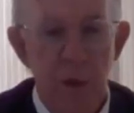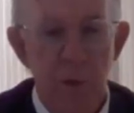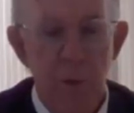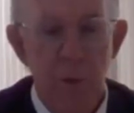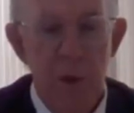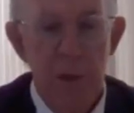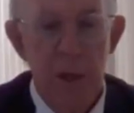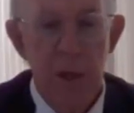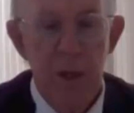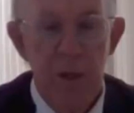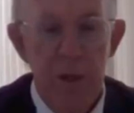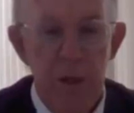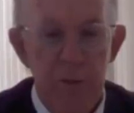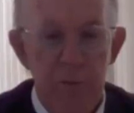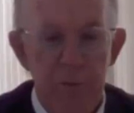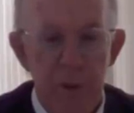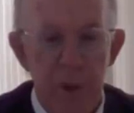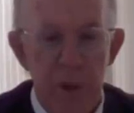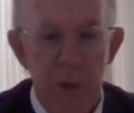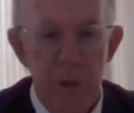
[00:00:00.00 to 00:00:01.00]
What our
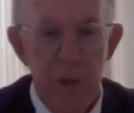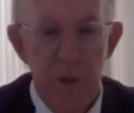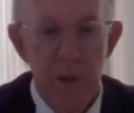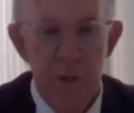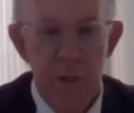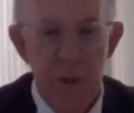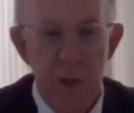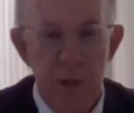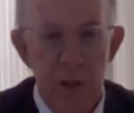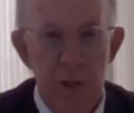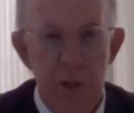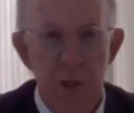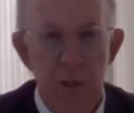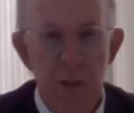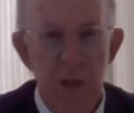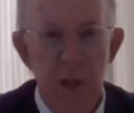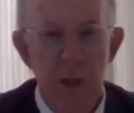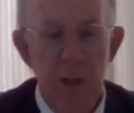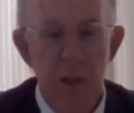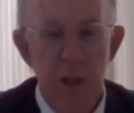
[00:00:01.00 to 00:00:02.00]
learned friend says in
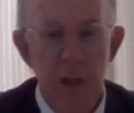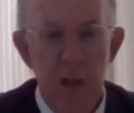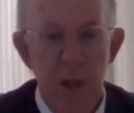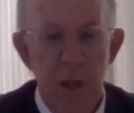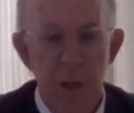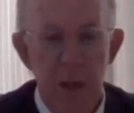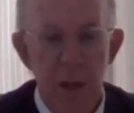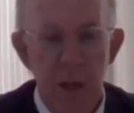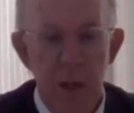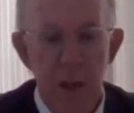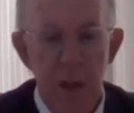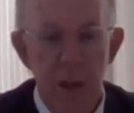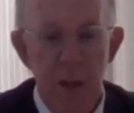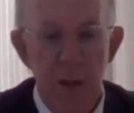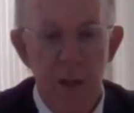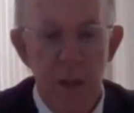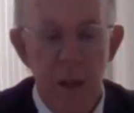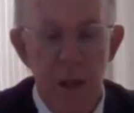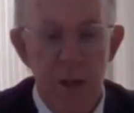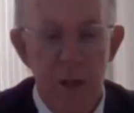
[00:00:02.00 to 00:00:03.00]
the
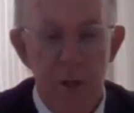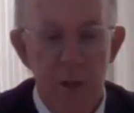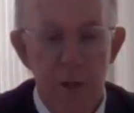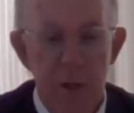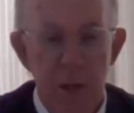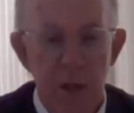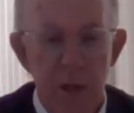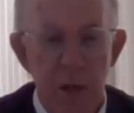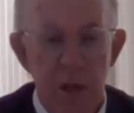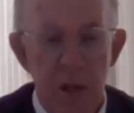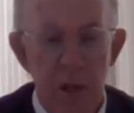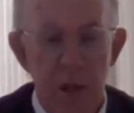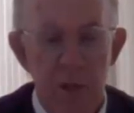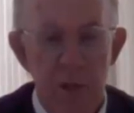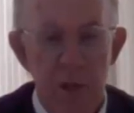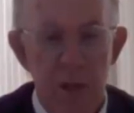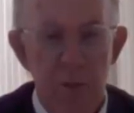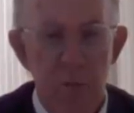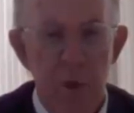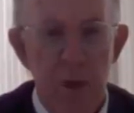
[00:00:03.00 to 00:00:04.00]
heads is
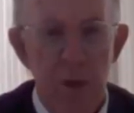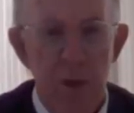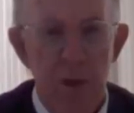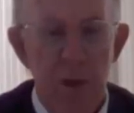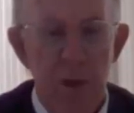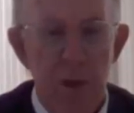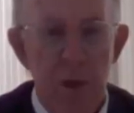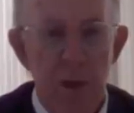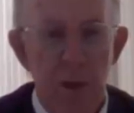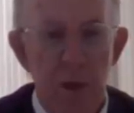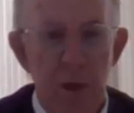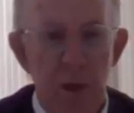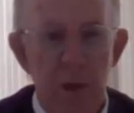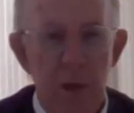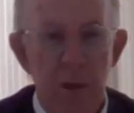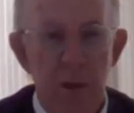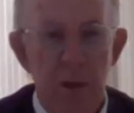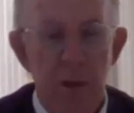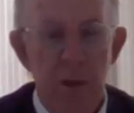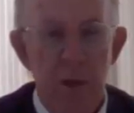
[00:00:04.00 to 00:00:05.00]
that, well,
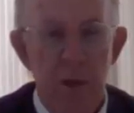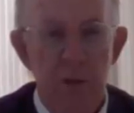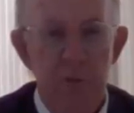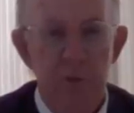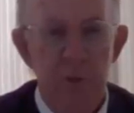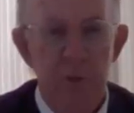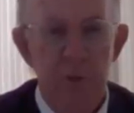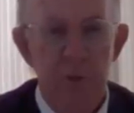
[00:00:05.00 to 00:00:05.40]
you know, if she